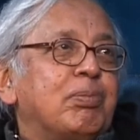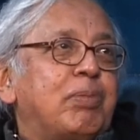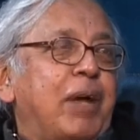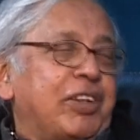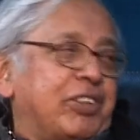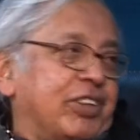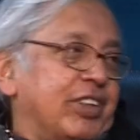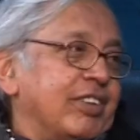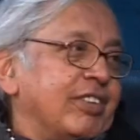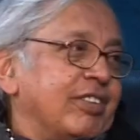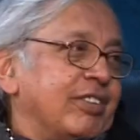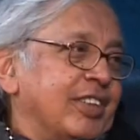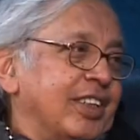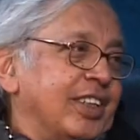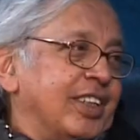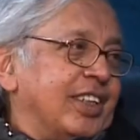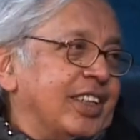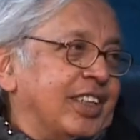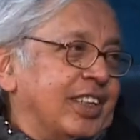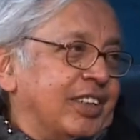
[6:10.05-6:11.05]
passion
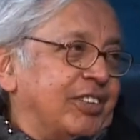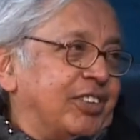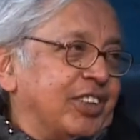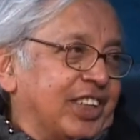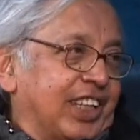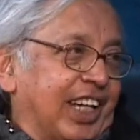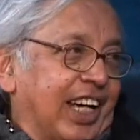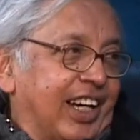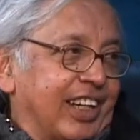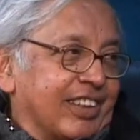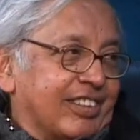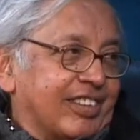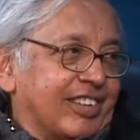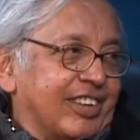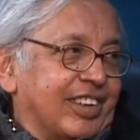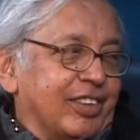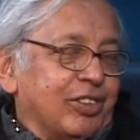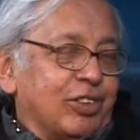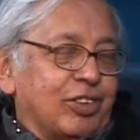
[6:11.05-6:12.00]
for the arts.